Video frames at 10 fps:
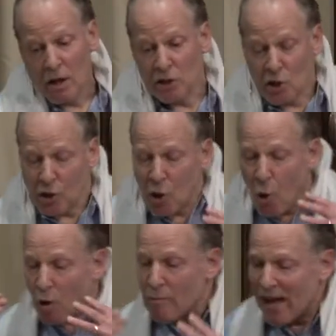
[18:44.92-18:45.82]
the
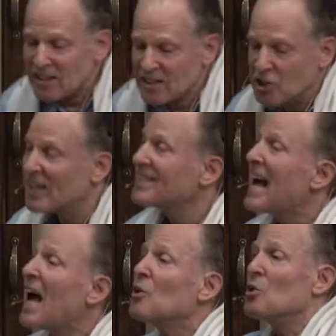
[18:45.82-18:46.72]
core message is
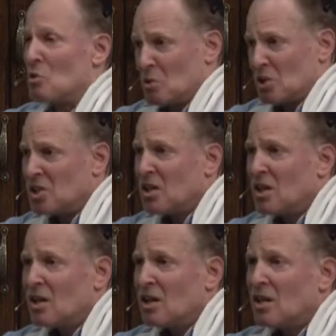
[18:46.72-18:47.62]
not news,
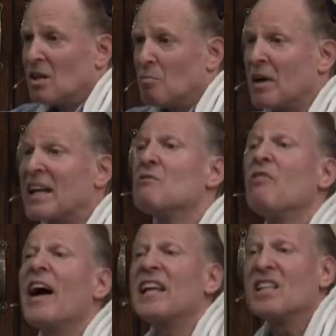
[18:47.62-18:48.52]
but
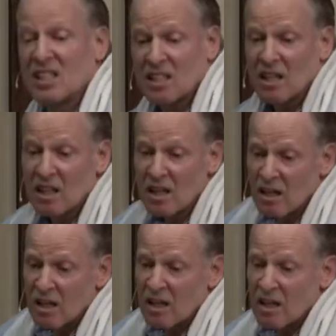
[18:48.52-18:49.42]
advice.
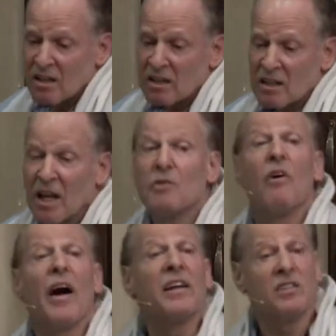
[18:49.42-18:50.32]

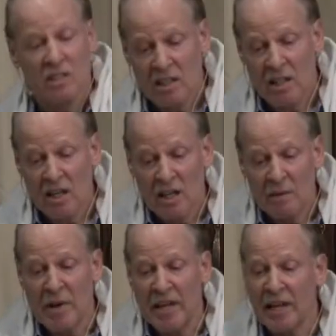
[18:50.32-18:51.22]
Advice,
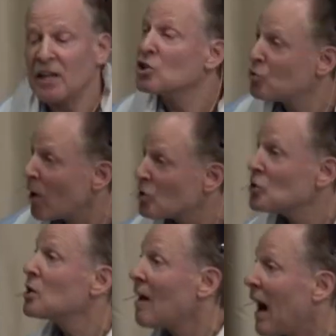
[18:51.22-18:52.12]
meaning
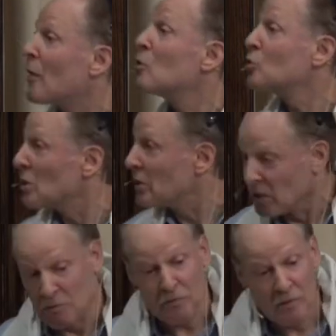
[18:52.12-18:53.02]
instruction of how you should
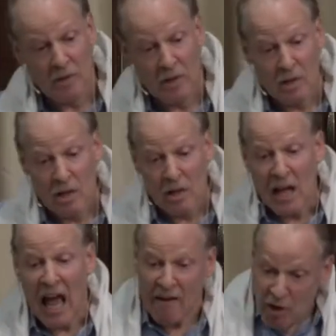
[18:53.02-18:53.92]
live.
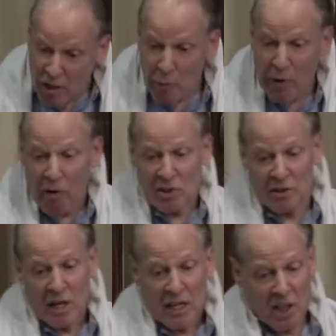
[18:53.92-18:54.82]
Every other
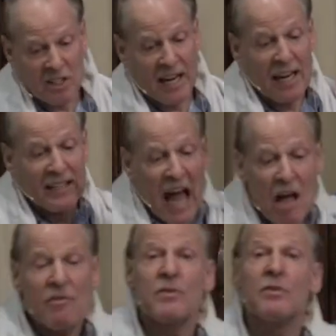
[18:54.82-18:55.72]
religion says to get to
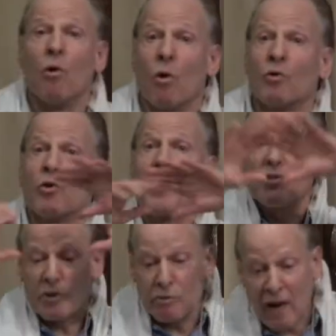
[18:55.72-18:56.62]
heaven or, or, to reach
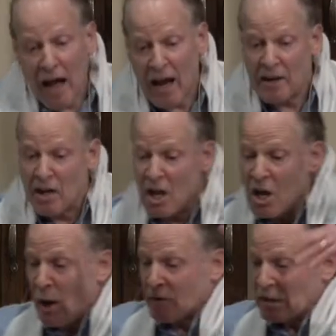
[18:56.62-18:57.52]
the divine, you
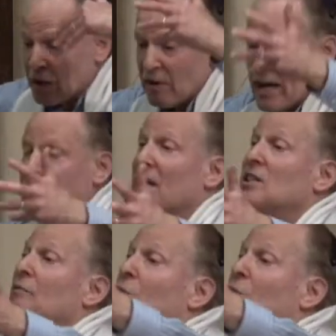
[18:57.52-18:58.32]
have to live like this, you have to